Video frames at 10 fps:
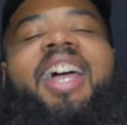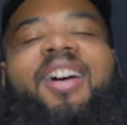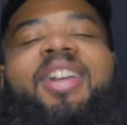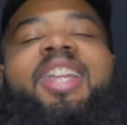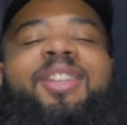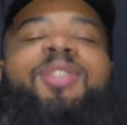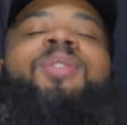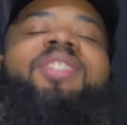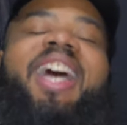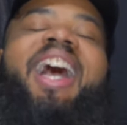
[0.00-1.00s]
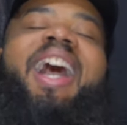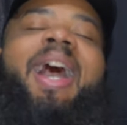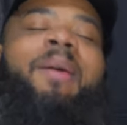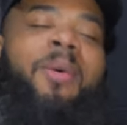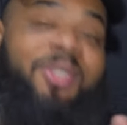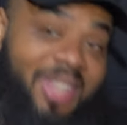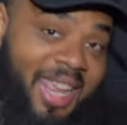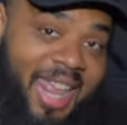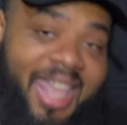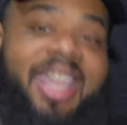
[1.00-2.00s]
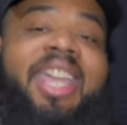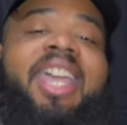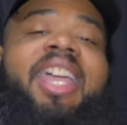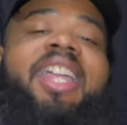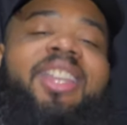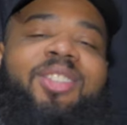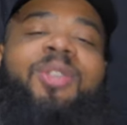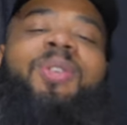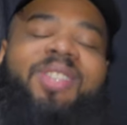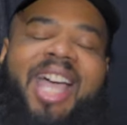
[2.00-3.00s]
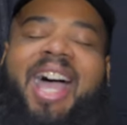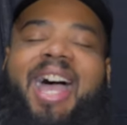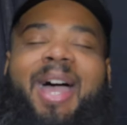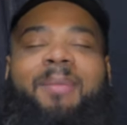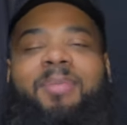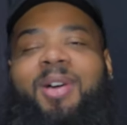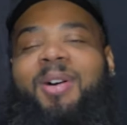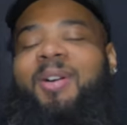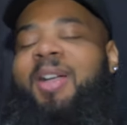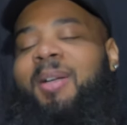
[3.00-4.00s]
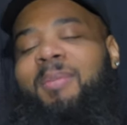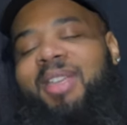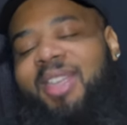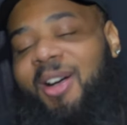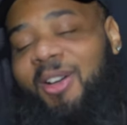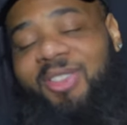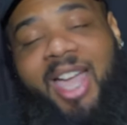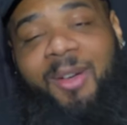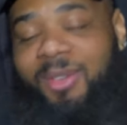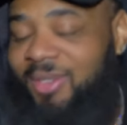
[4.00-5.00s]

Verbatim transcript: out. In due time, I will say that. In due time, bro. But yo, that